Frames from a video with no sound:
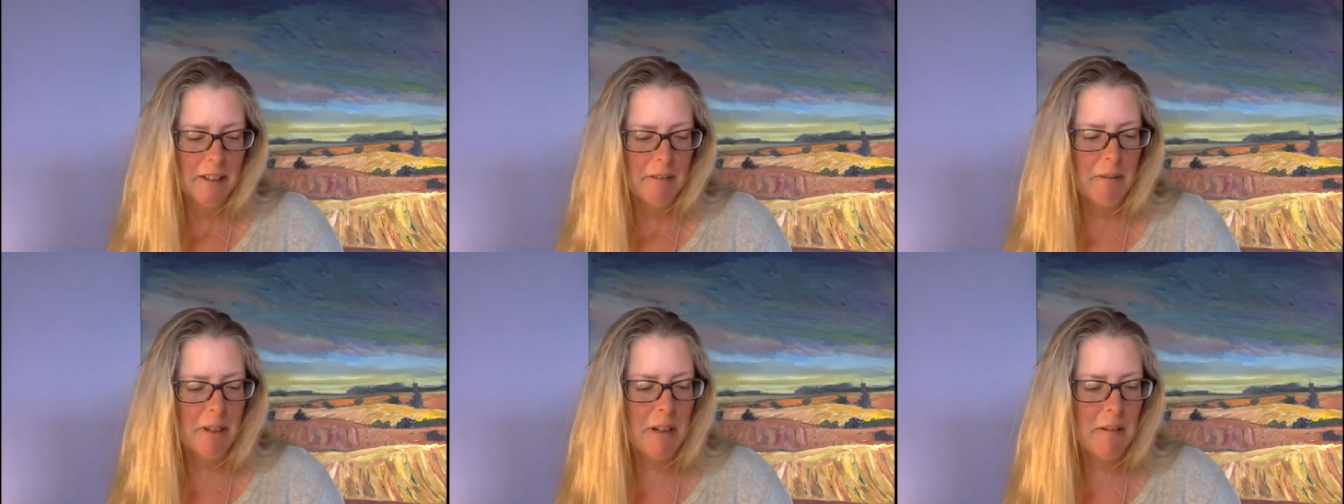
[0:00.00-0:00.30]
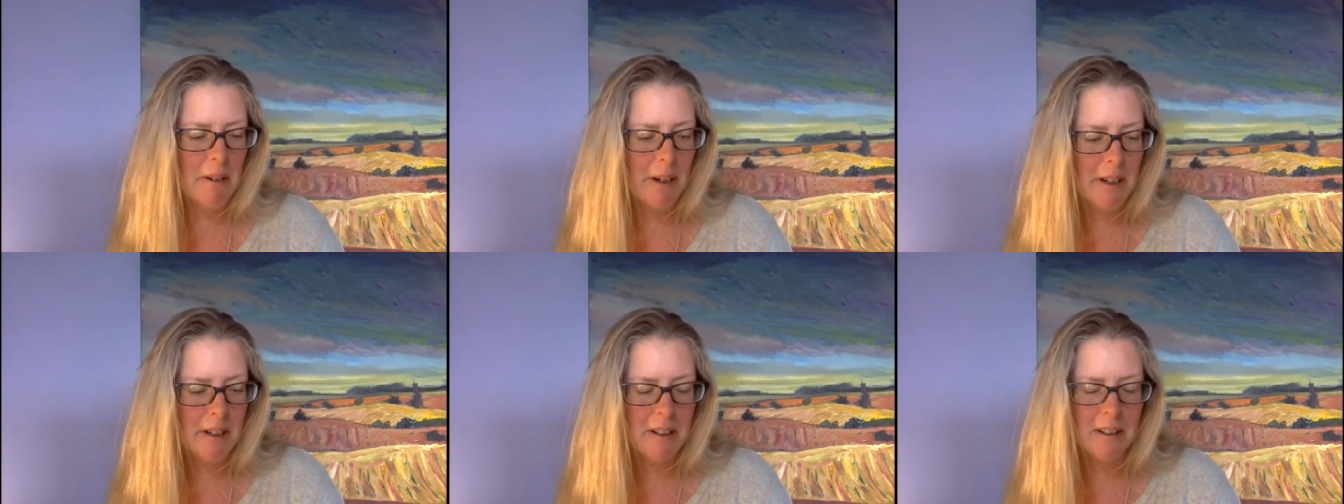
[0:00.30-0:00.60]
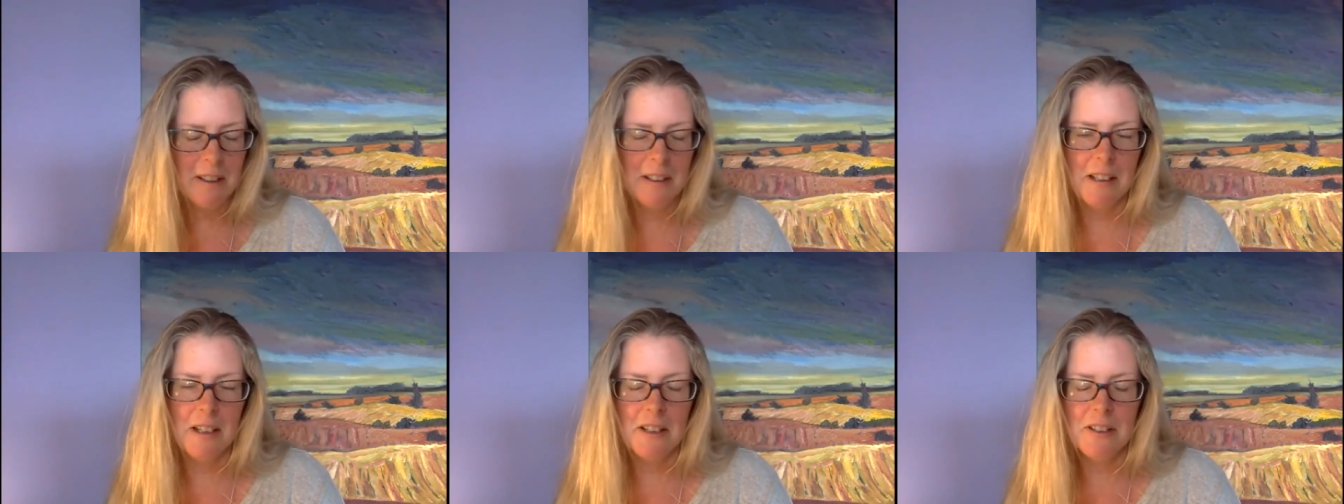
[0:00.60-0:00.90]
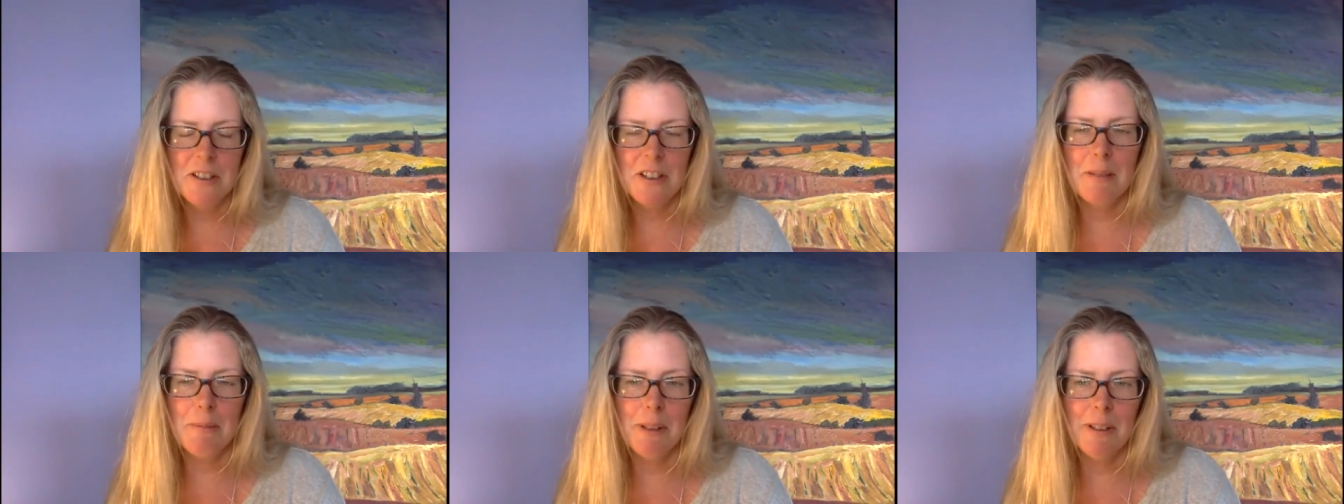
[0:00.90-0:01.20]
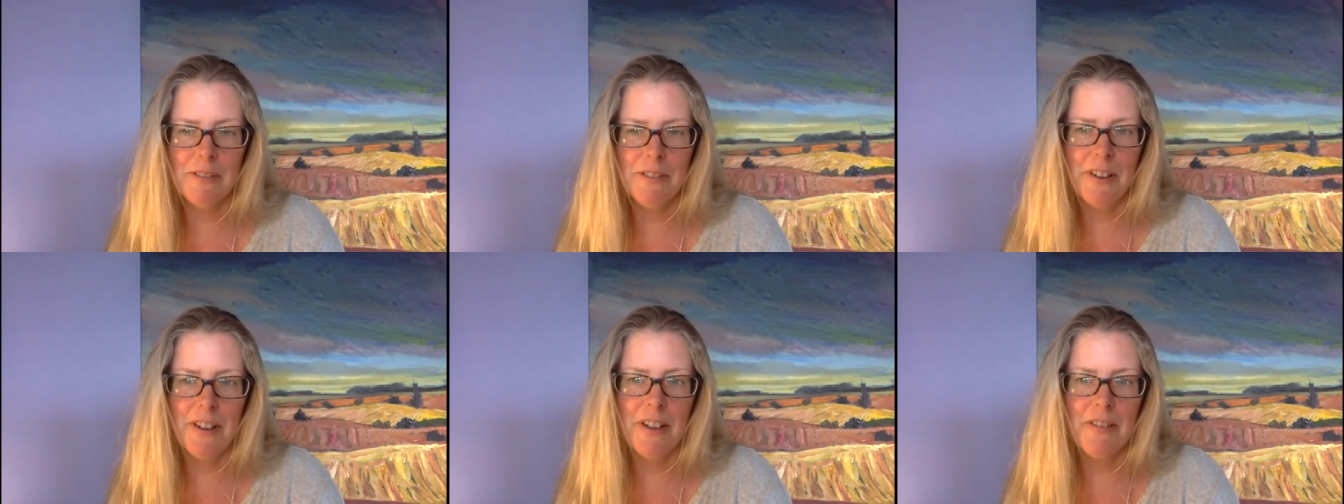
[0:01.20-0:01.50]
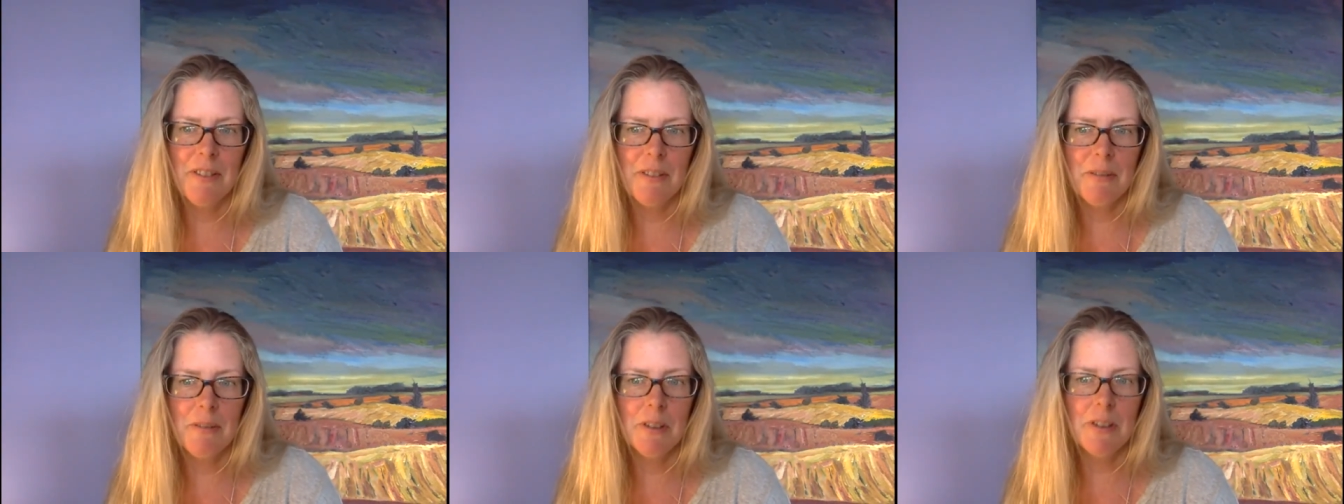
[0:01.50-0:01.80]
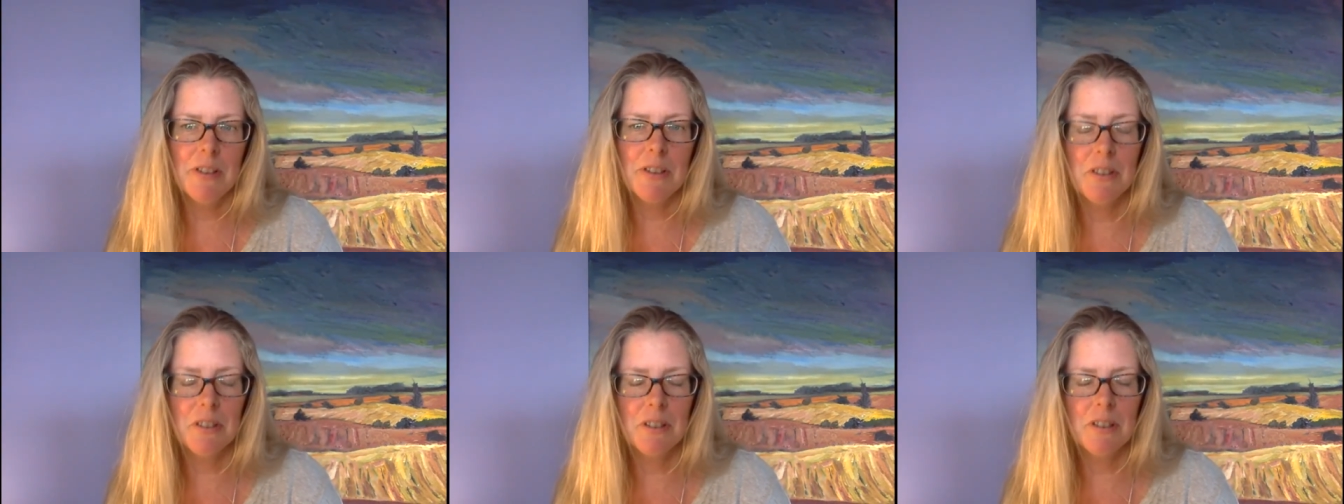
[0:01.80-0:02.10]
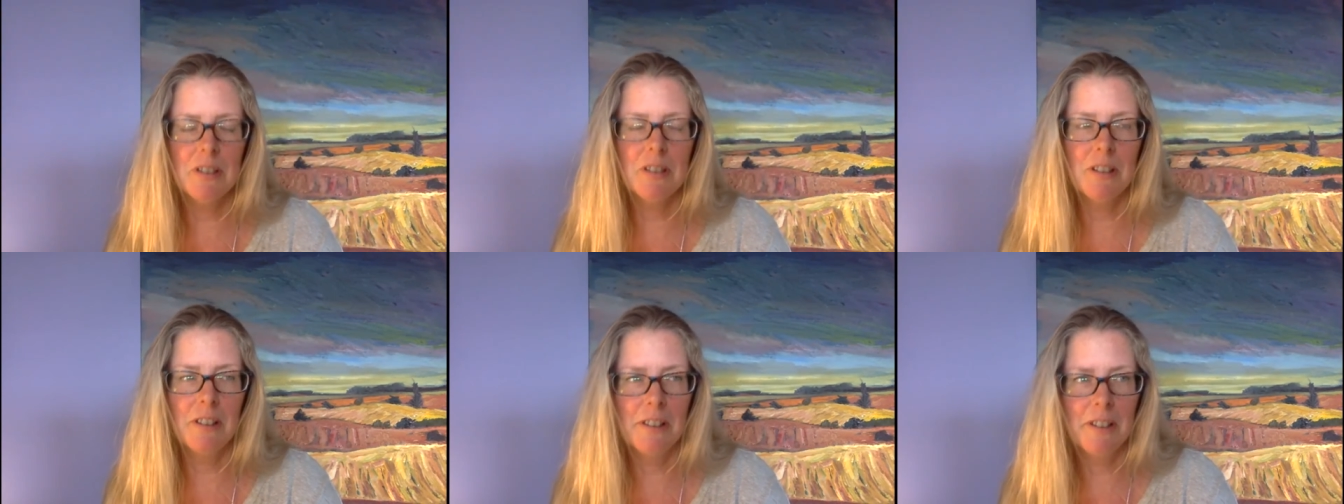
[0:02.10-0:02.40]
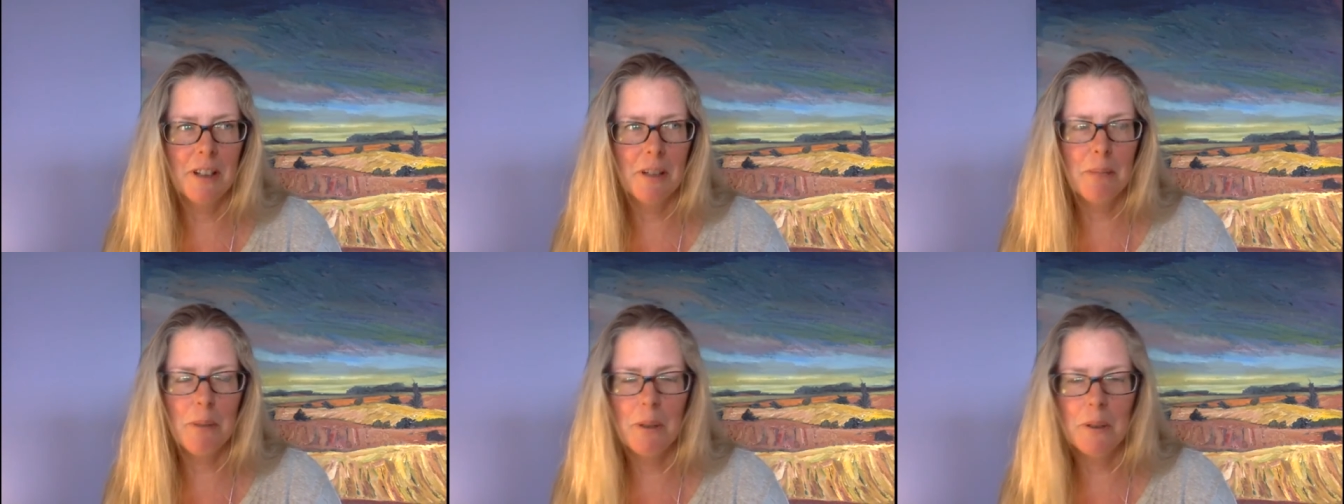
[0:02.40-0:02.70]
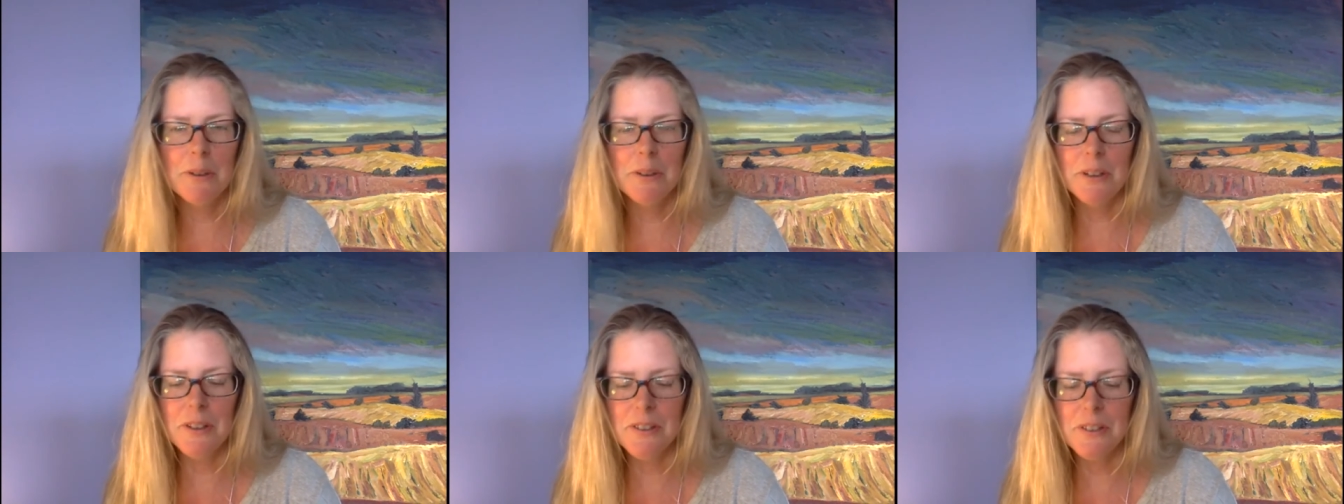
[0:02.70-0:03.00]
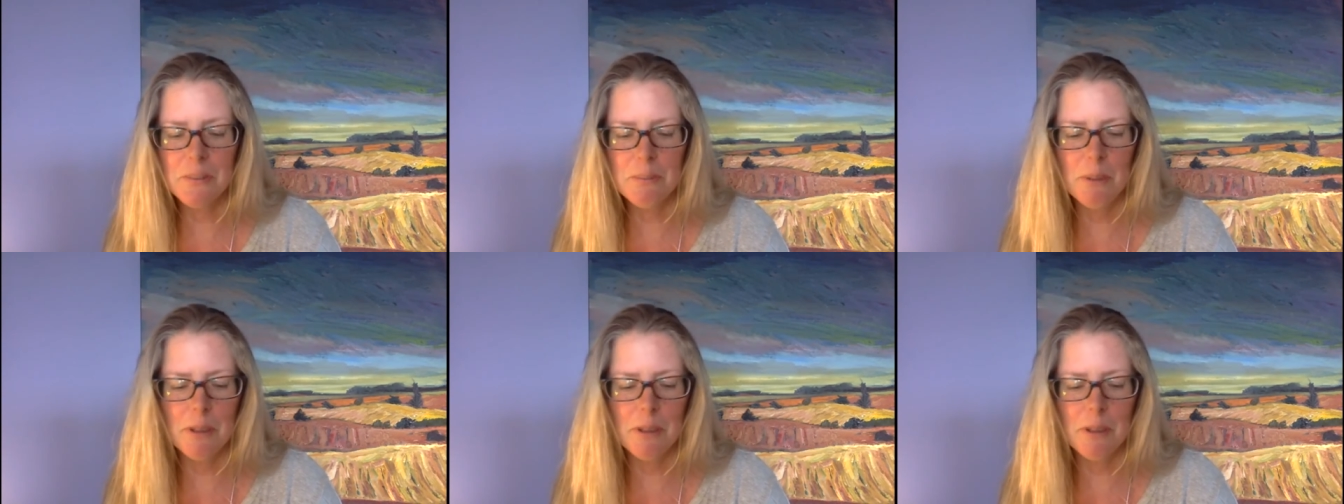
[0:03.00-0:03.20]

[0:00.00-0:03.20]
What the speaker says: rewrite it in HTML5, and we're just still in that process.